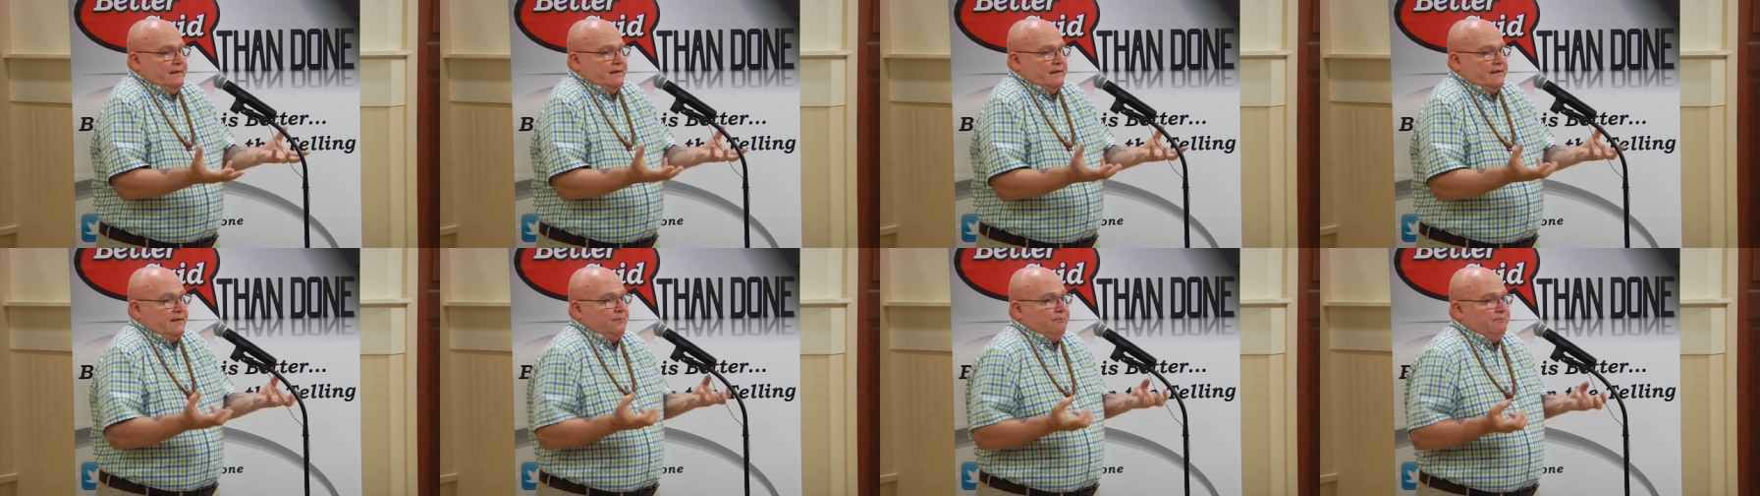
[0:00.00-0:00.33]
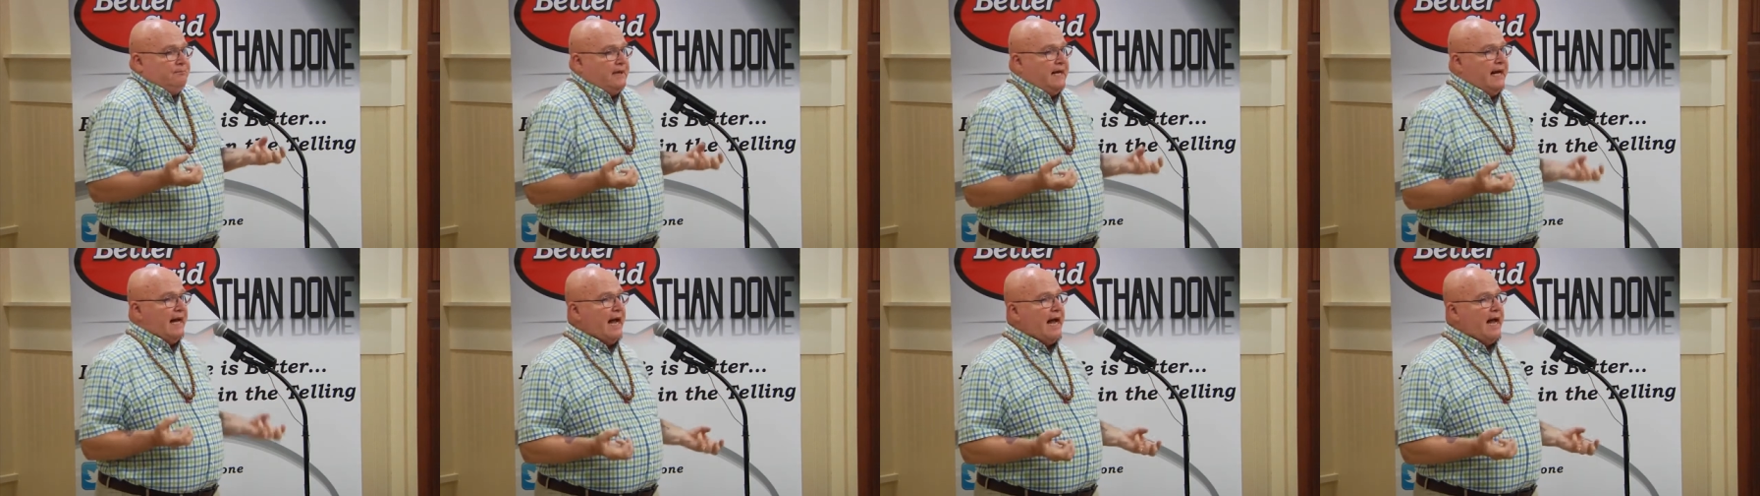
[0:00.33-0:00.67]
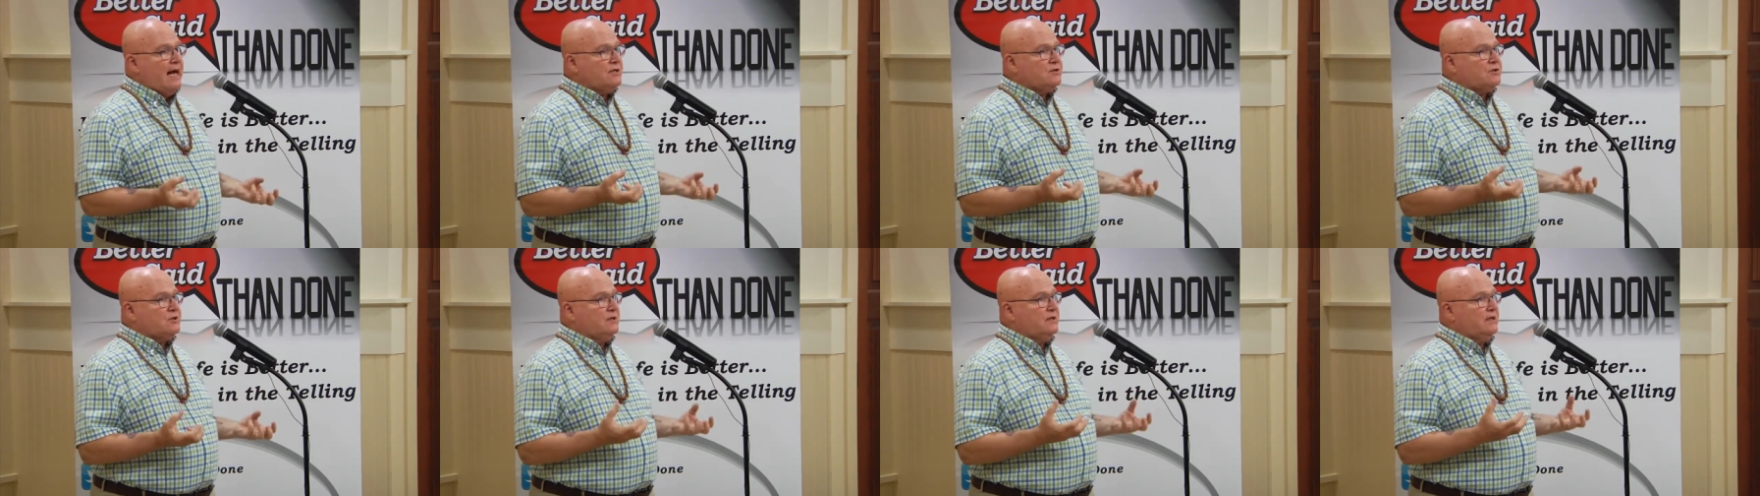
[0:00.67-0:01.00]

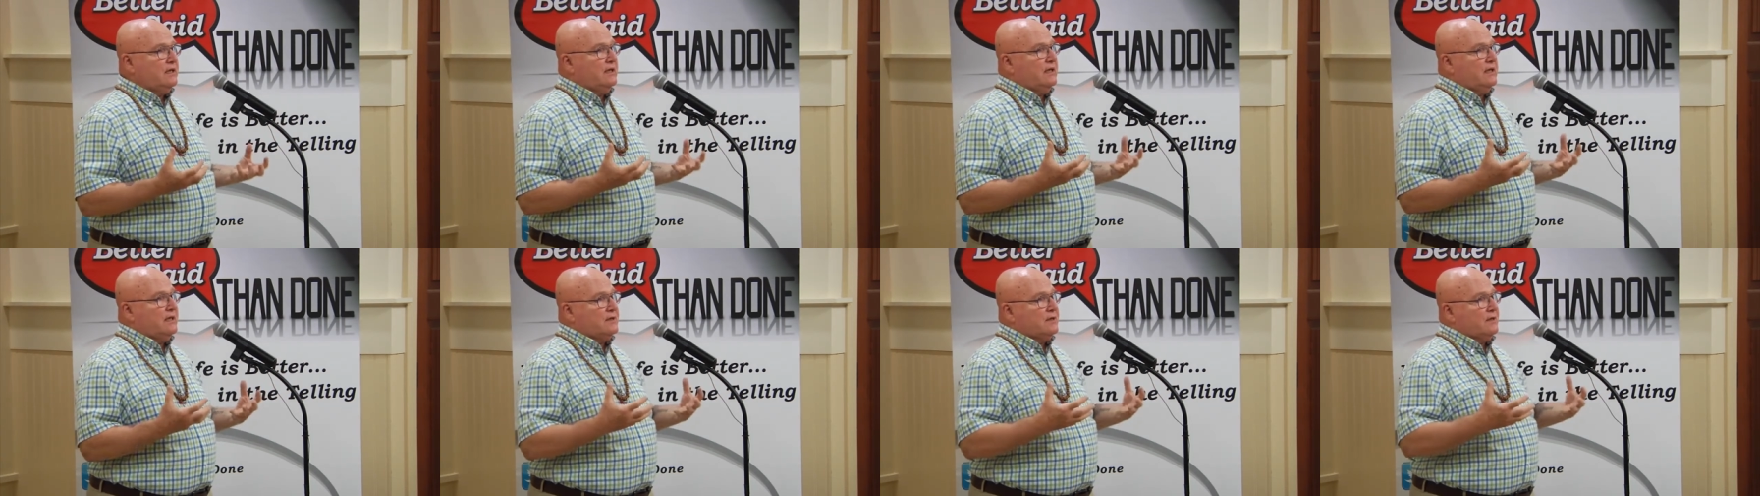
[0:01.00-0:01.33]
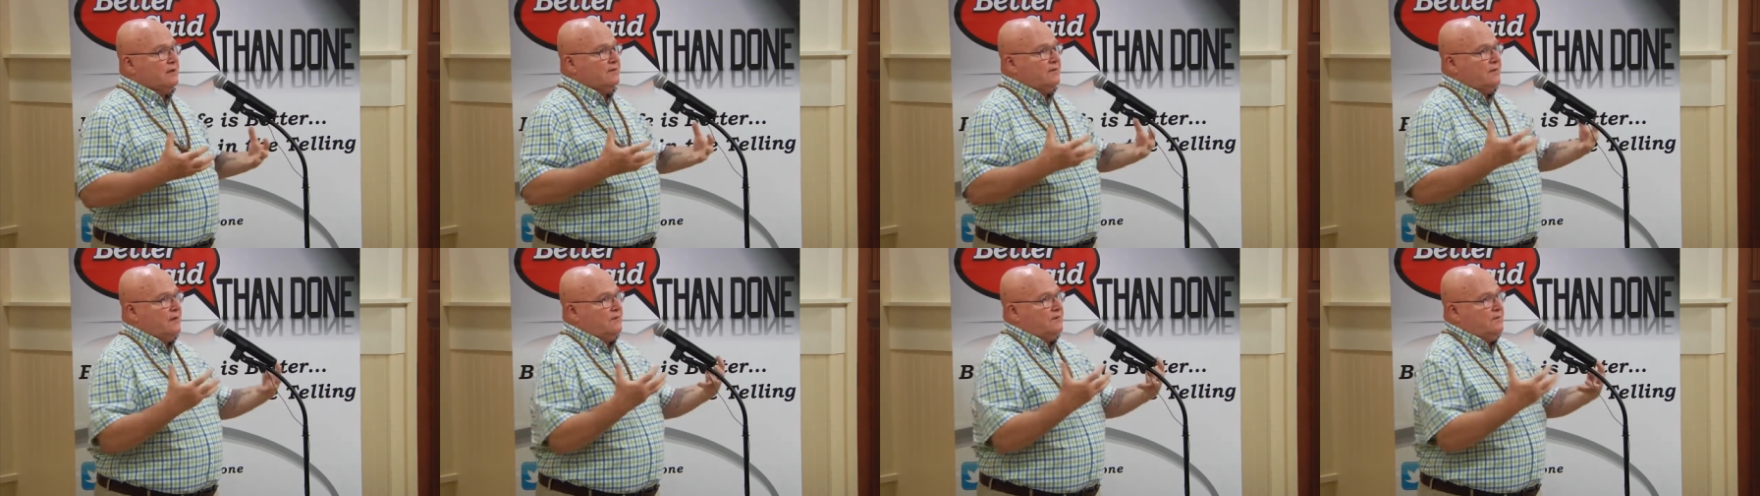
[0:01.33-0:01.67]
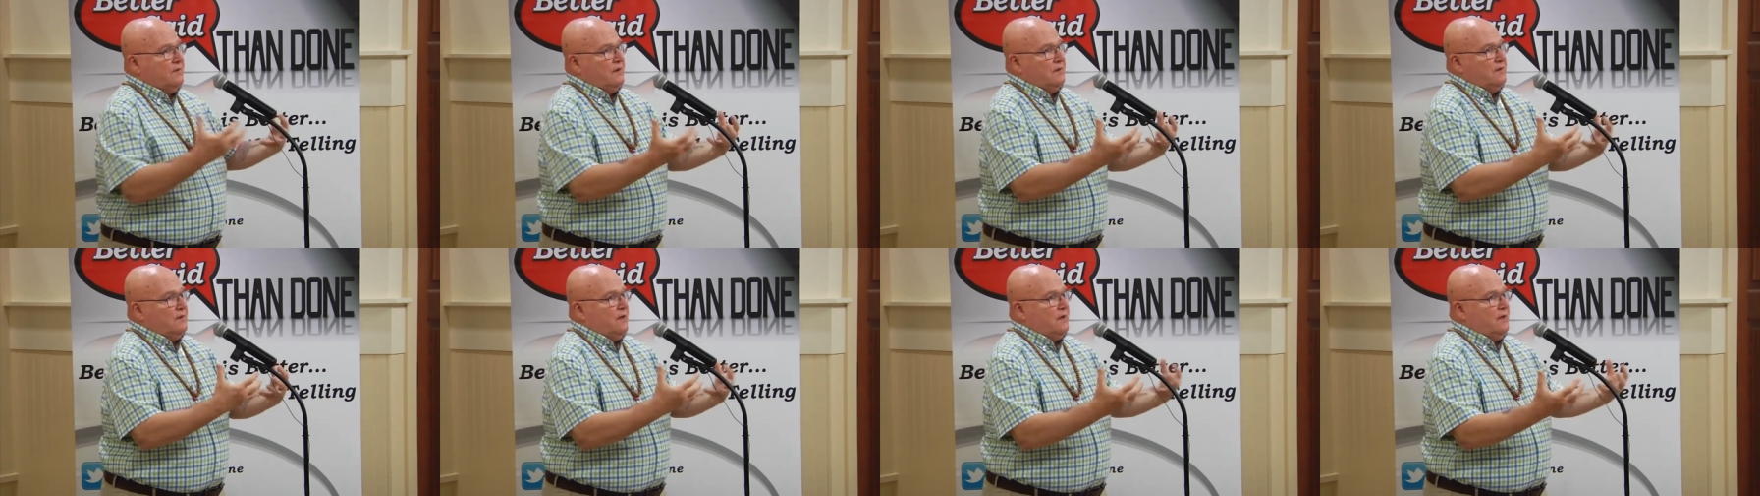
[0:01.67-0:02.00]

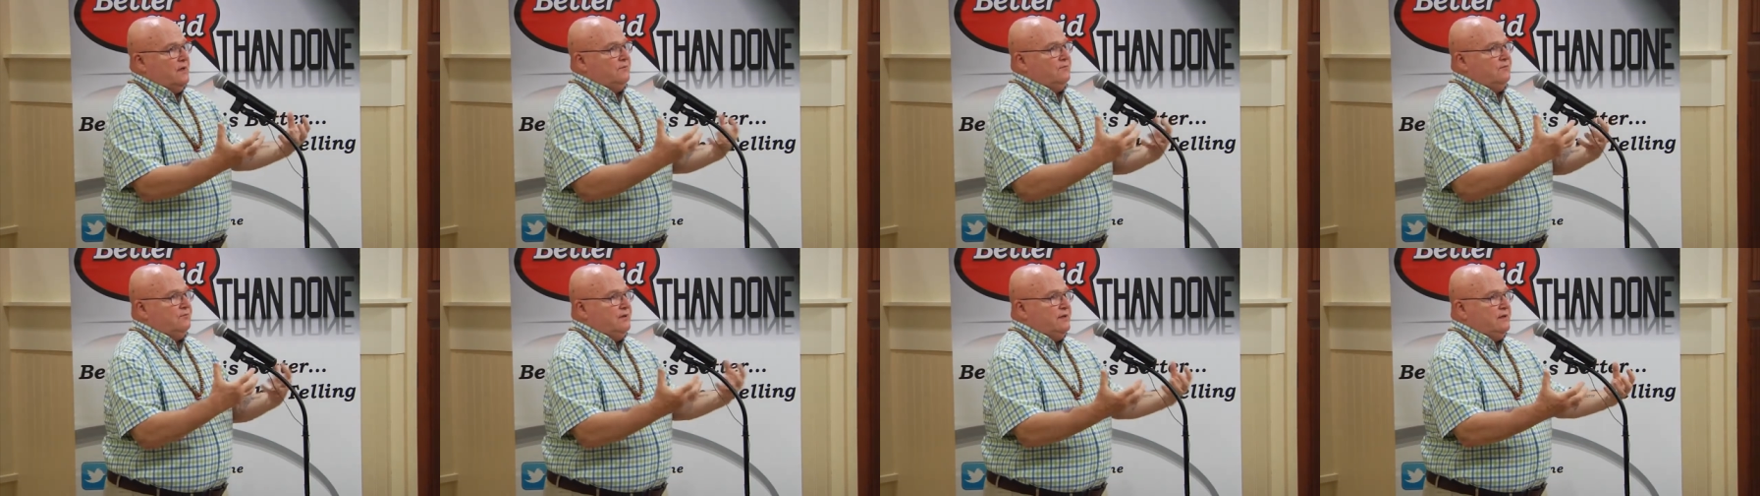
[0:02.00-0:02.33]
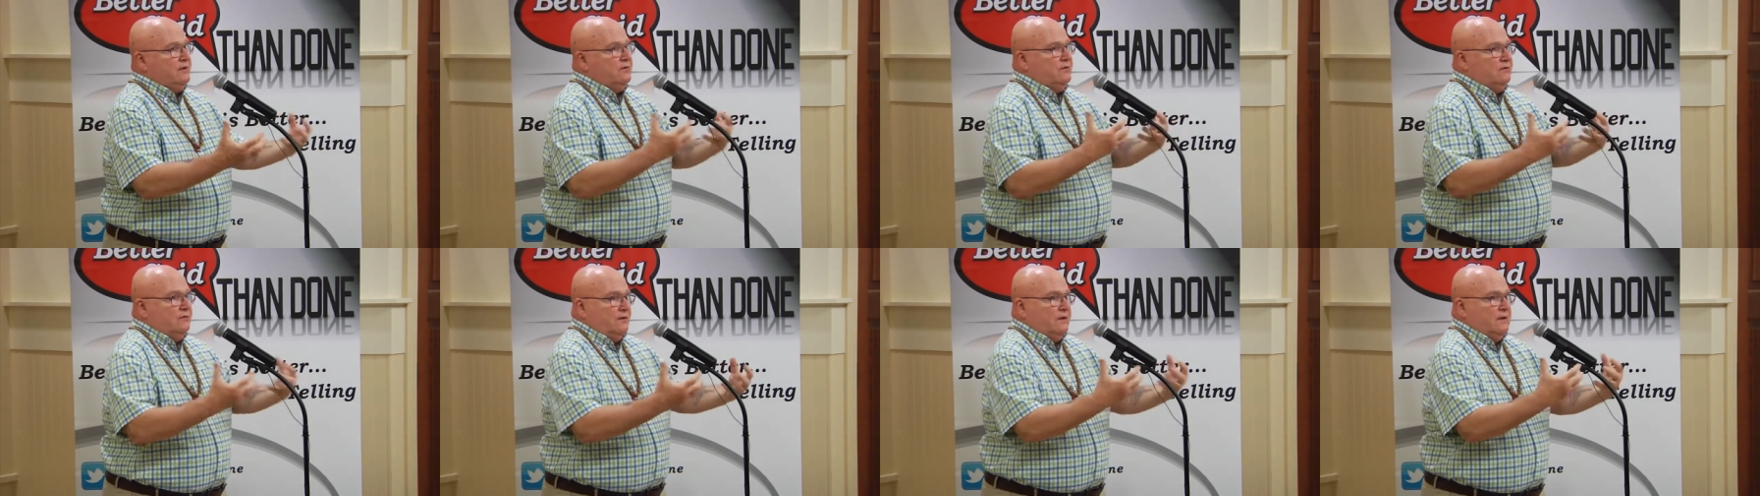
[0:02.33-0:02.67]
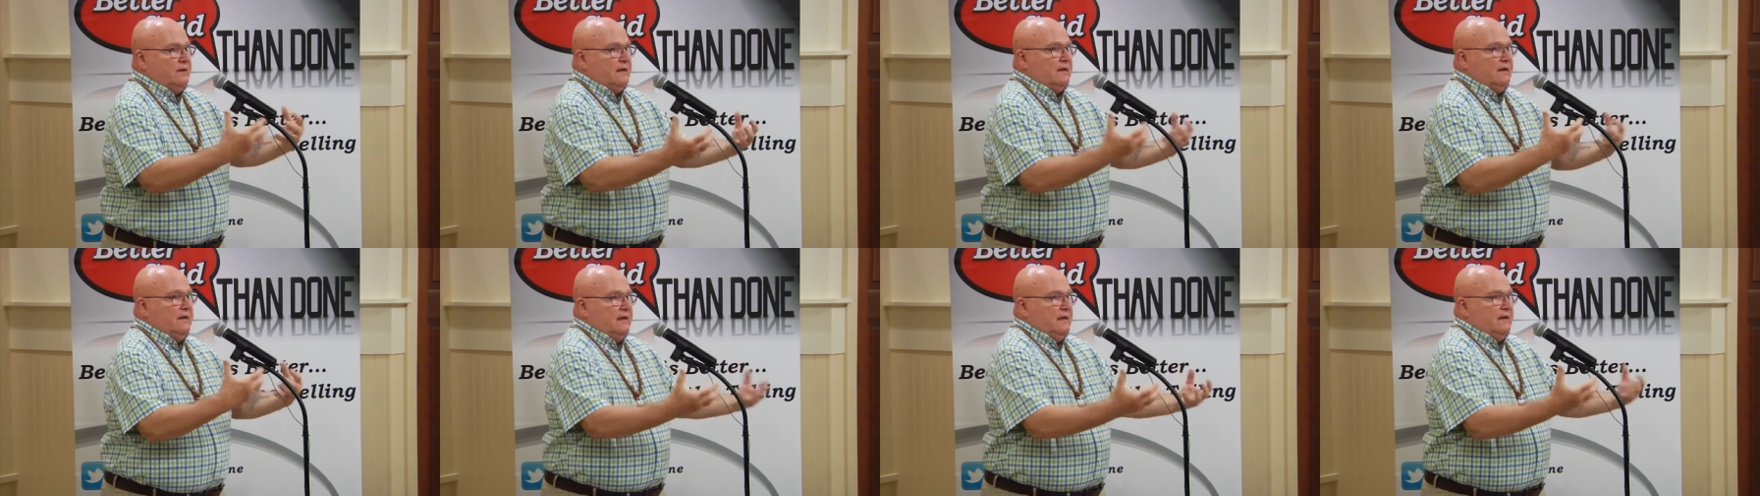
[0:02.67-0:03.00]
compassionate,
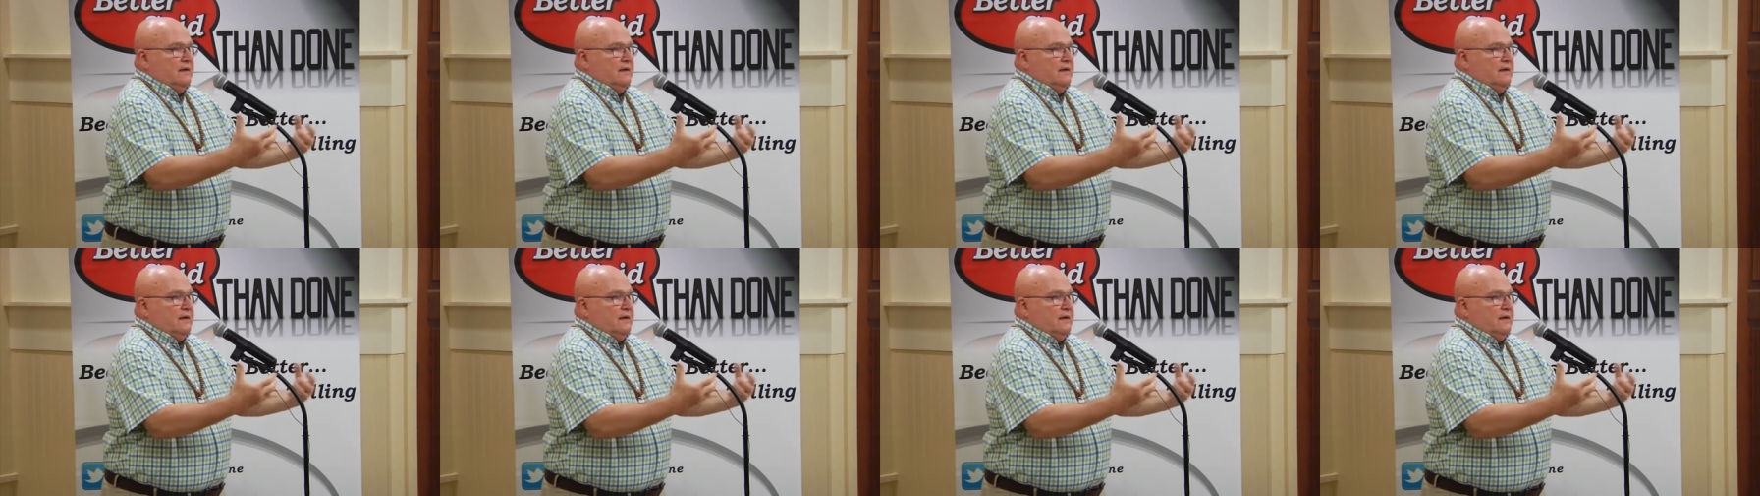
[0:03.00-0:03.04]
real